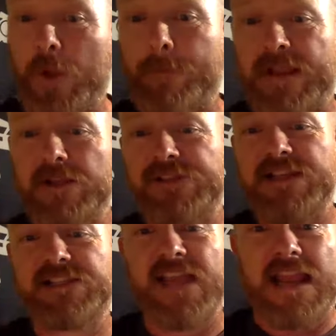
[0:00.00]
because he'd
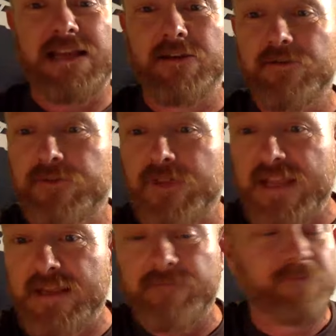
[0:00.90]
seen
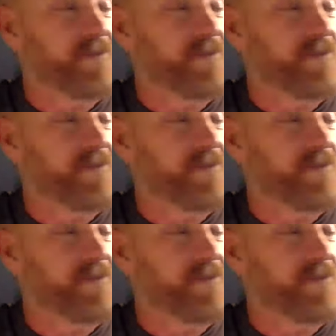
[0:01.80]
the